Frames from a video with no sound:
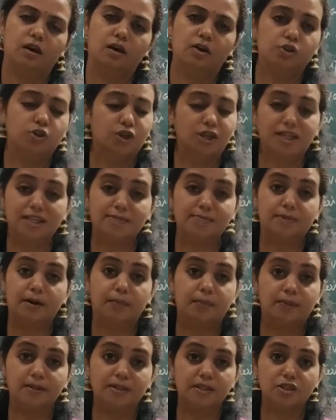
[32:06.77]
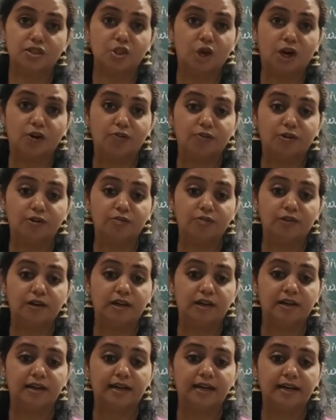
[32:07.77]
So his purpose is not
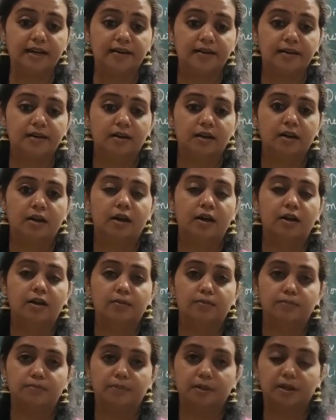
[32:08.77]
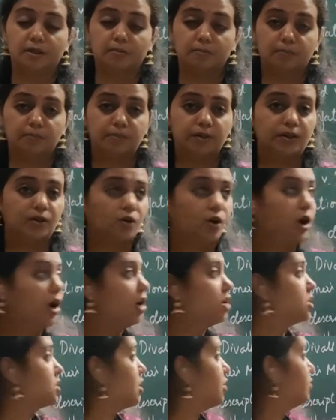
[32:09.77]
fulfilled, right?
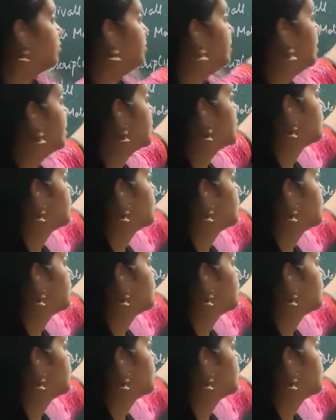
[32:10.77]
Because of this